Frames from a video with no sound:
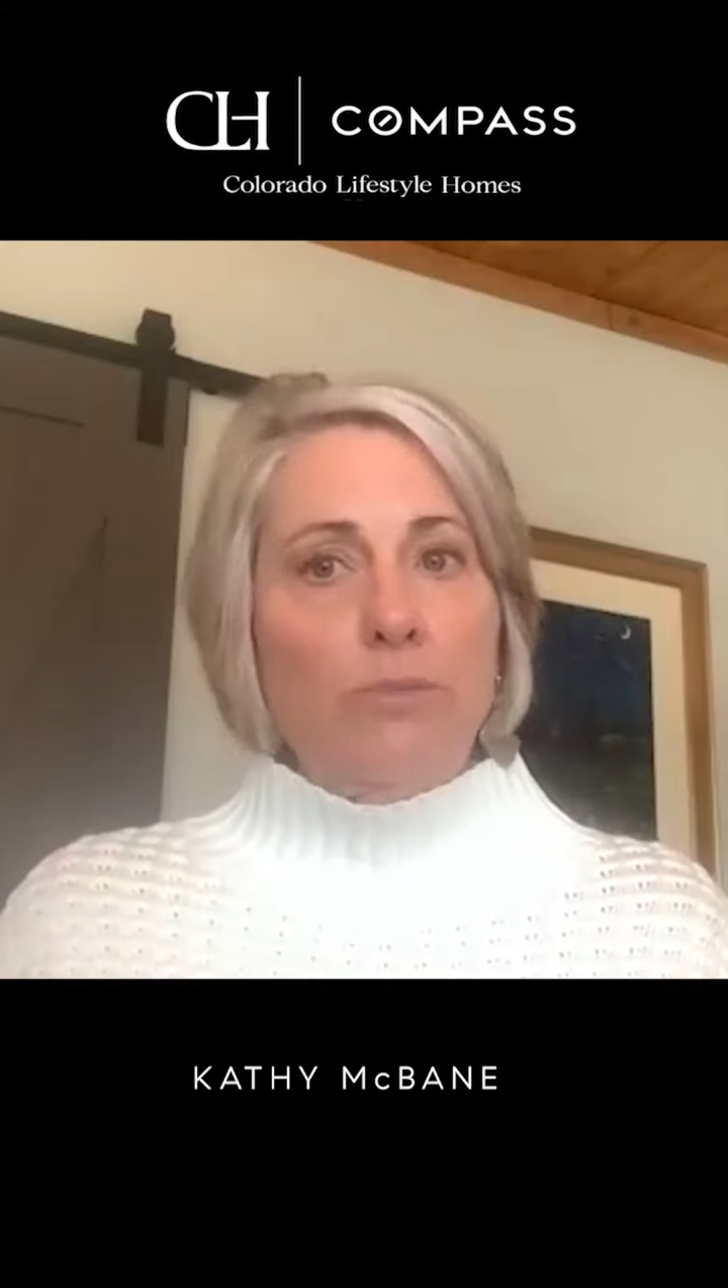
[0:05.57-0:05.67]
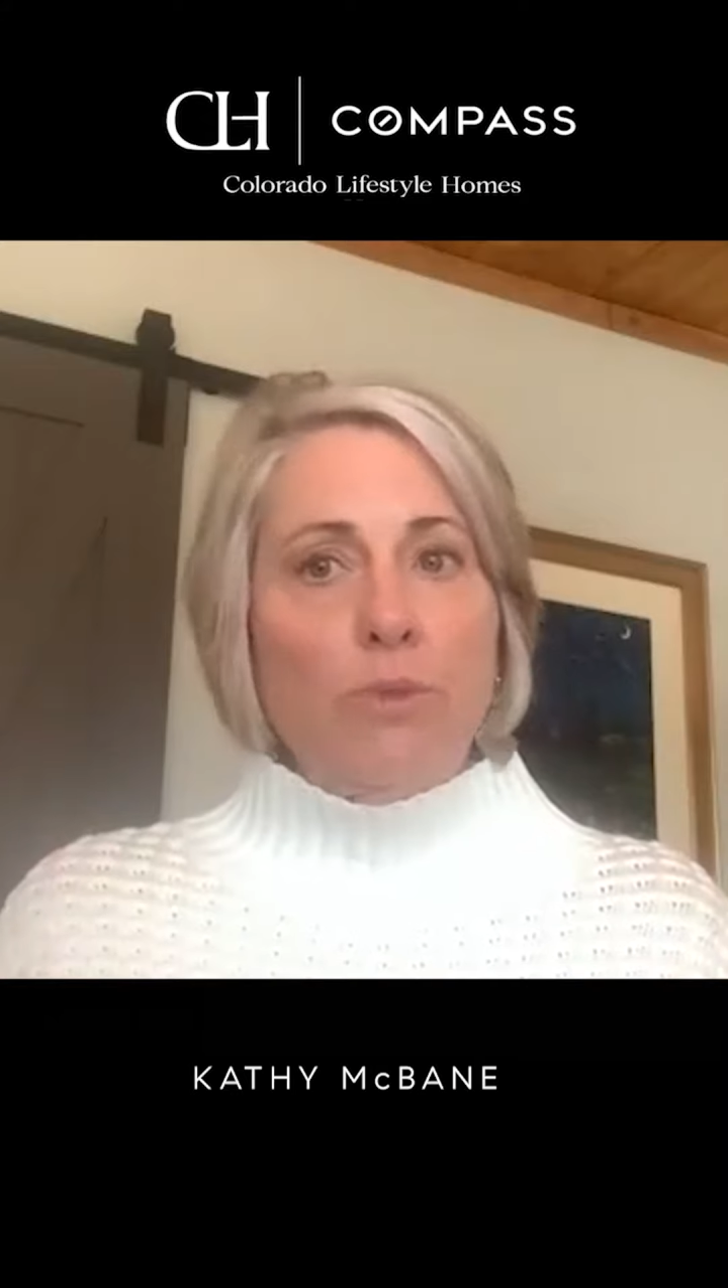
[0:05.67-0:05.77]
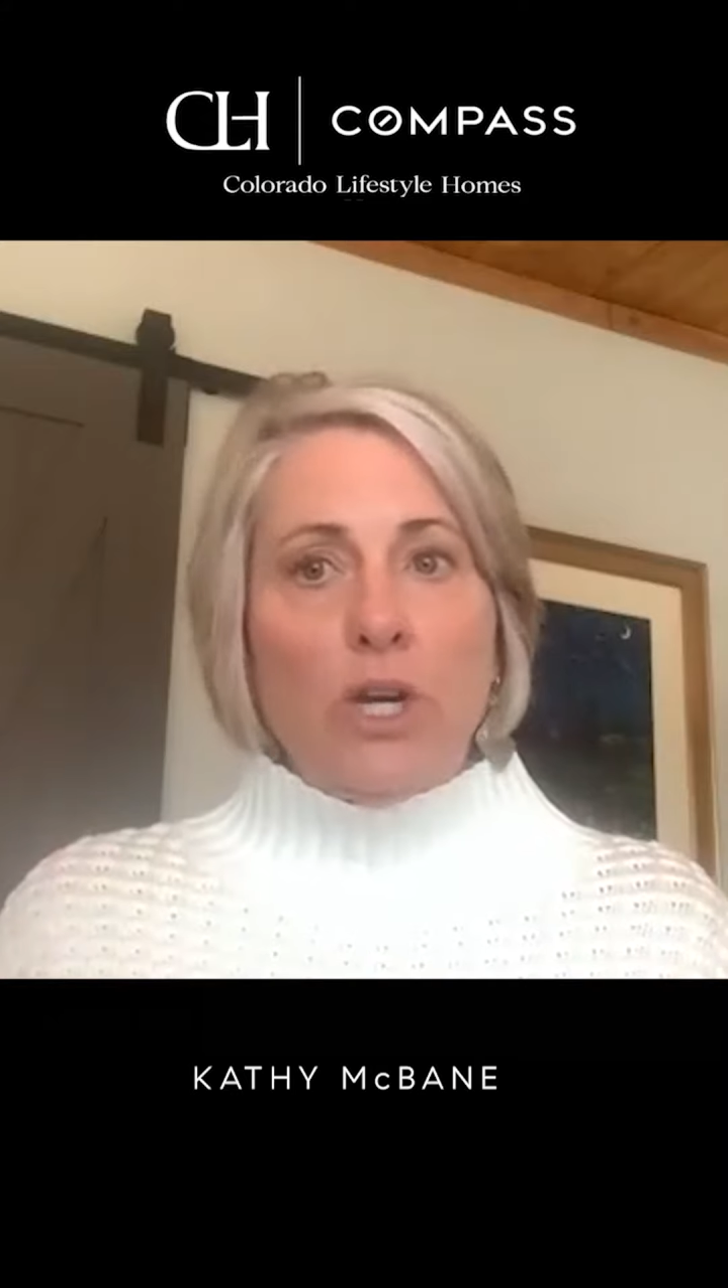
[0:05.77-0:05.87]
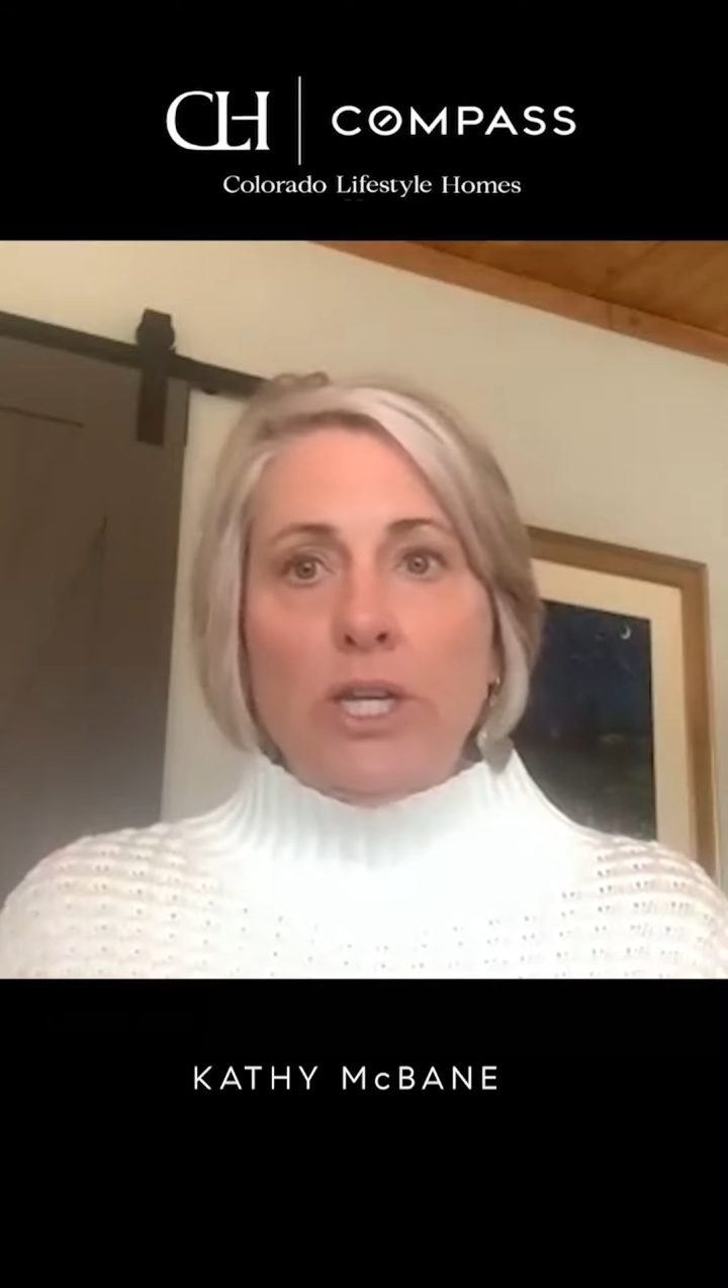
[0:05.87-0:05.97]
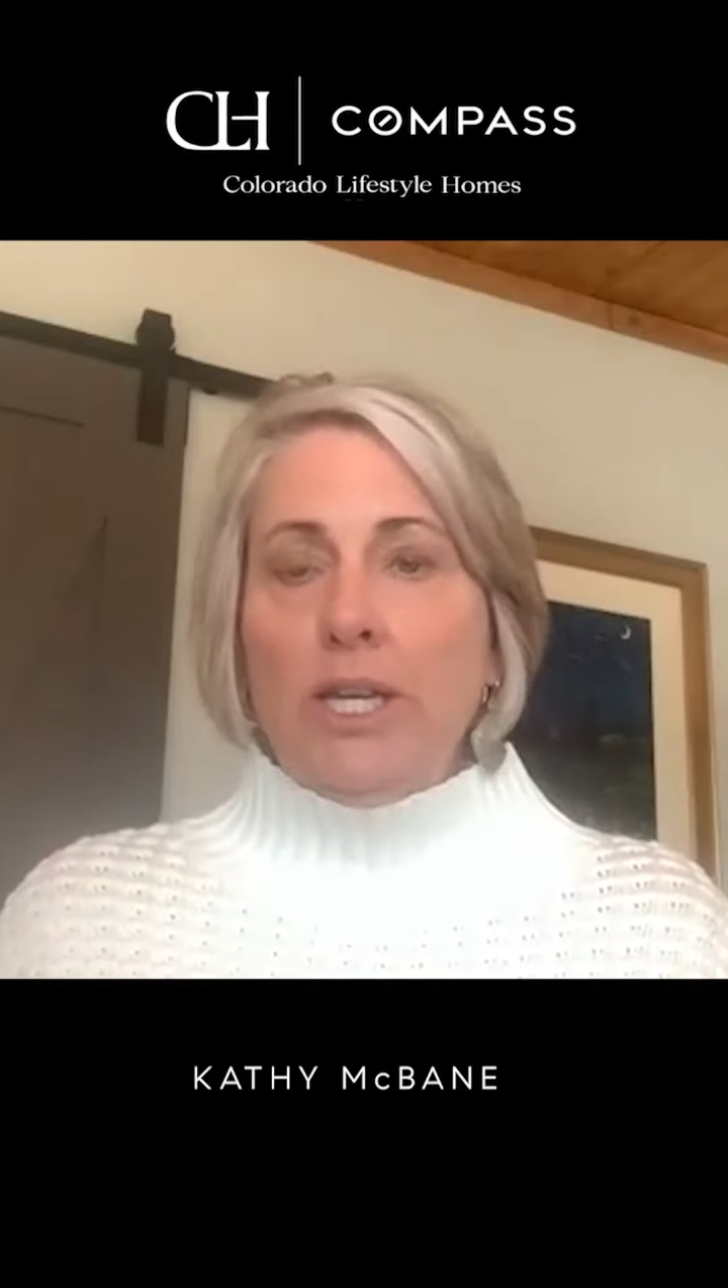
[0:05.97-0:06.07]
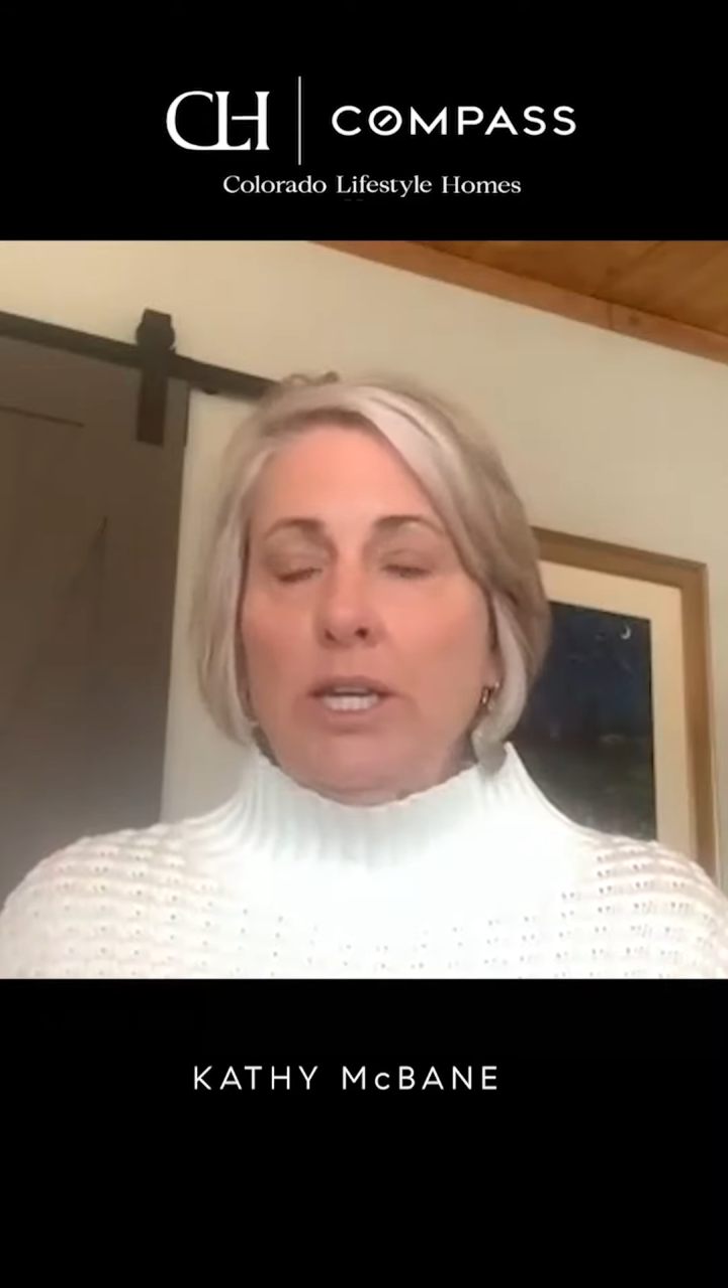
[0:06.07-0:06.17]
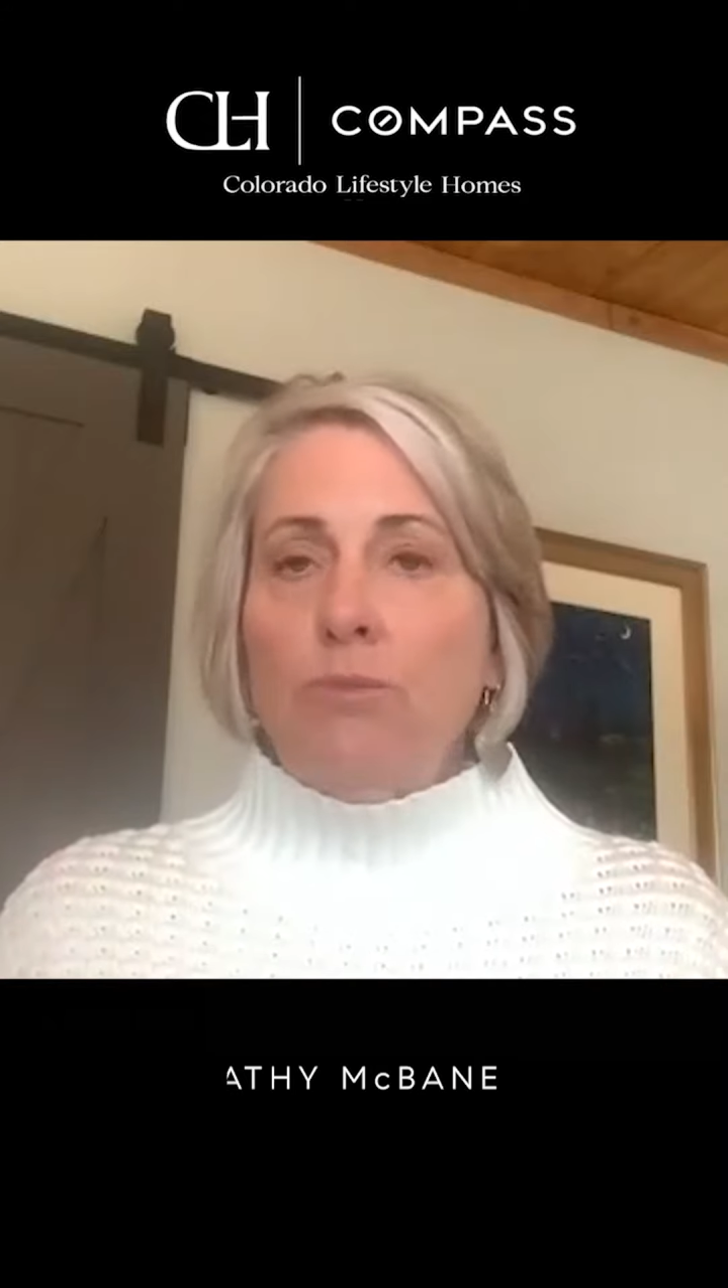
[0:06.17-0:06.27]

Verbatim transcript: on the market,